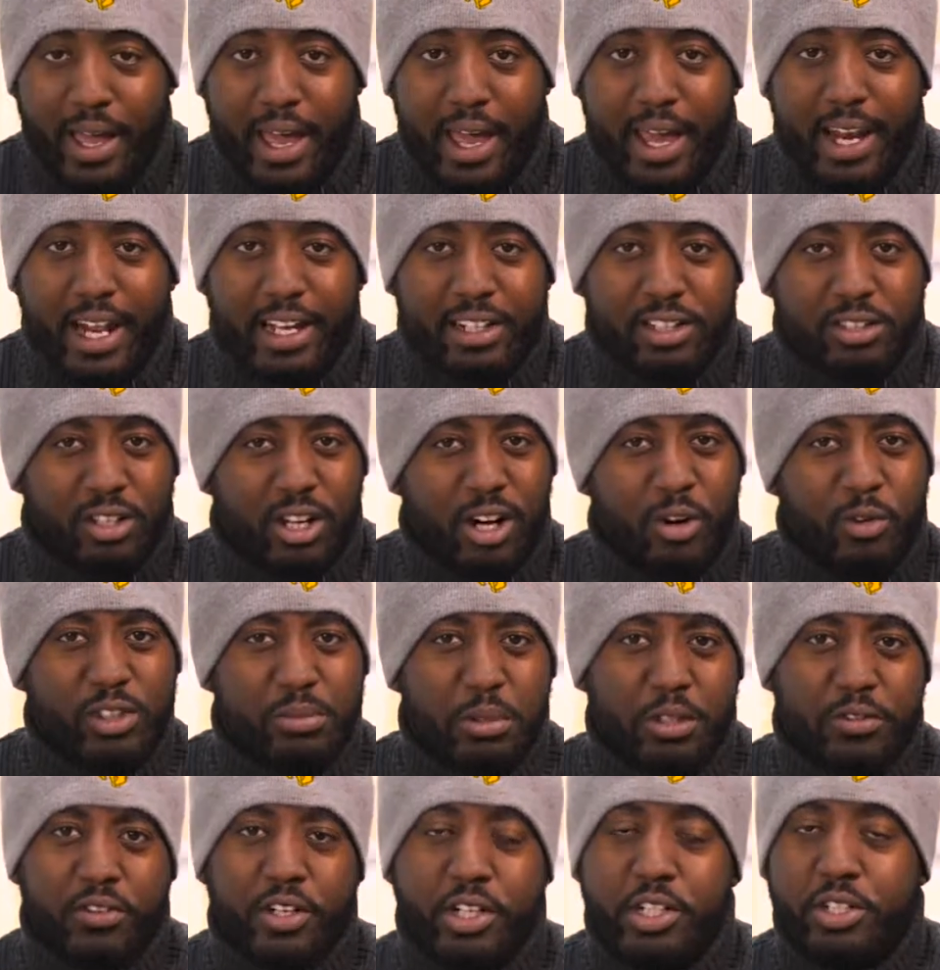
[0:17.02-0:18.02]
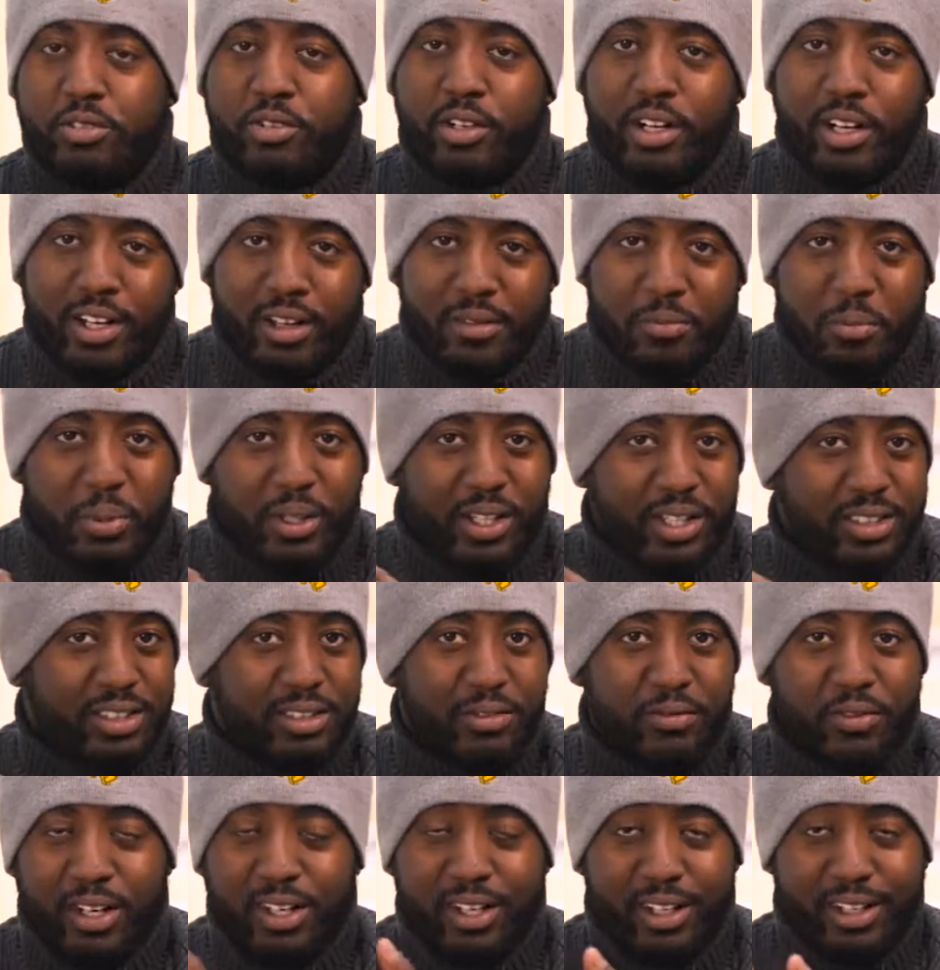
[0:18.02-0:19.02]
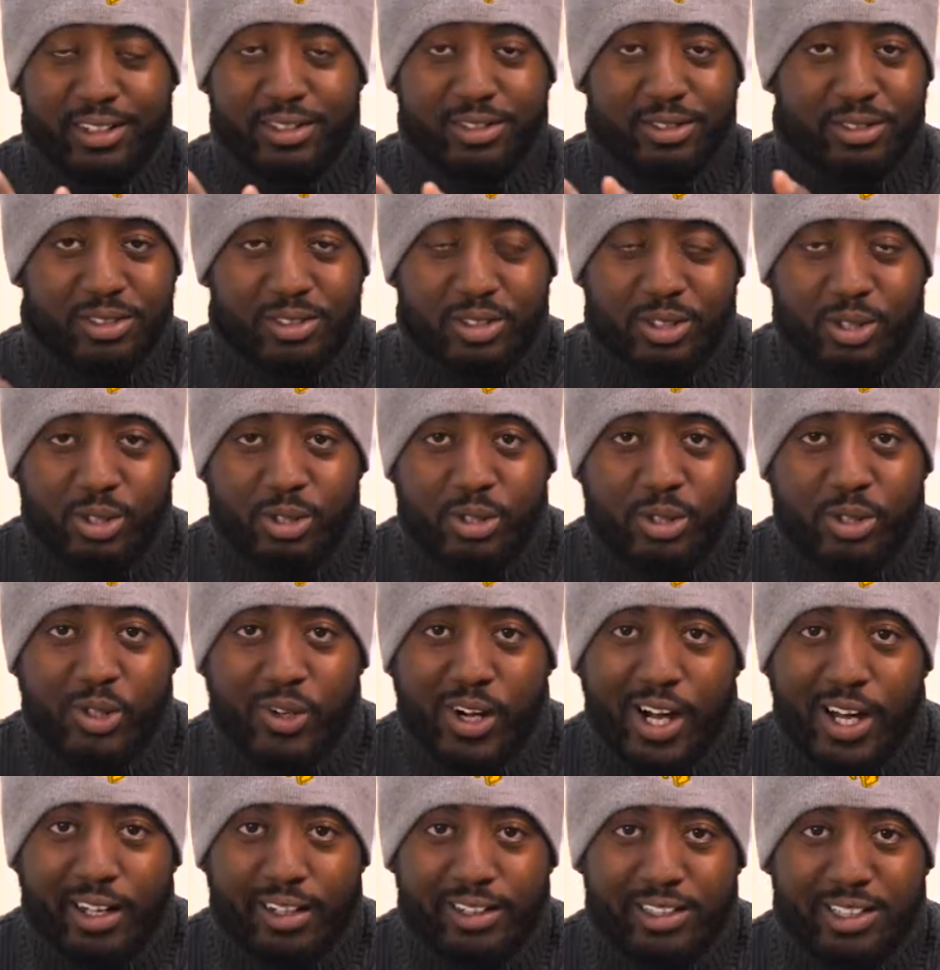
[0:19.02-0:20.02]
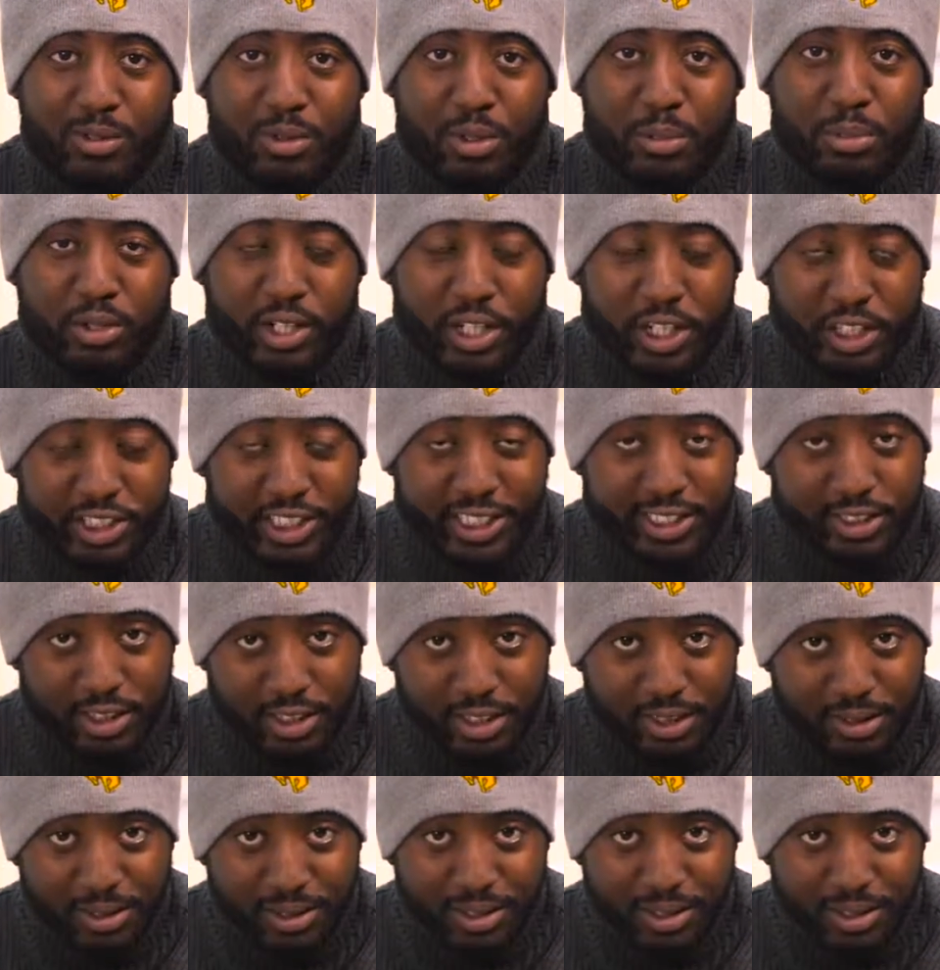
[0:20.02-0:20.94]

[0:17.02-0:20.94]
And I used to always be frustrated because the villains, who honestly were pretty cheesy,